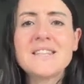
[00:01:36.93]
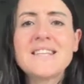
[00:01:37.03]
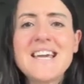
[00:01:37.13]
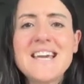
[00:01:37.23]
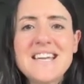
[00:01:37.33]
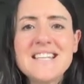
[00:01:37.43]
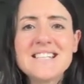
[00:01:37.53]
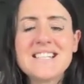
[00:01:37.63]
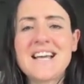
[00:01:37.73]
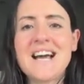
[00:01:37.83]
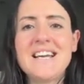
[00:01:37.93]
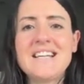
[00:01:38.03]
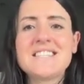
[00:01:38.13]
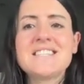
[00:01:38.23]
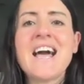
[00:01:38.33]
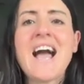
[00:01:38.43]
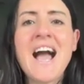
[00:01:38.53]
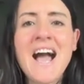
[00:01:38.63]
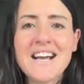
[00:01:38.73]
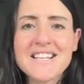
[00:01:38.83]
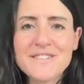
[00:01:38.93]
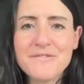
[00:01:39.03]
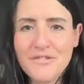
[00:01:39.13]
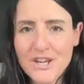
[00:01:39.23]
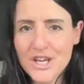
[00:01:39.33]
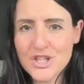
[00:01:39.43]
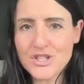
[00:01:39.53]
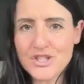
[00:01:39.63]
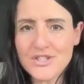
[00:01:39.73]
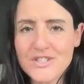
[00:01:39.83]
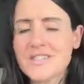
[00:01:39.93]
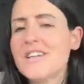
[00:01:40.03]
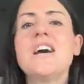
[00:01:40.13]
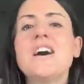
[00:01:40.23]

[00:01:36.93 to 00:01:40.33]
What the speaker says: the insights, the activations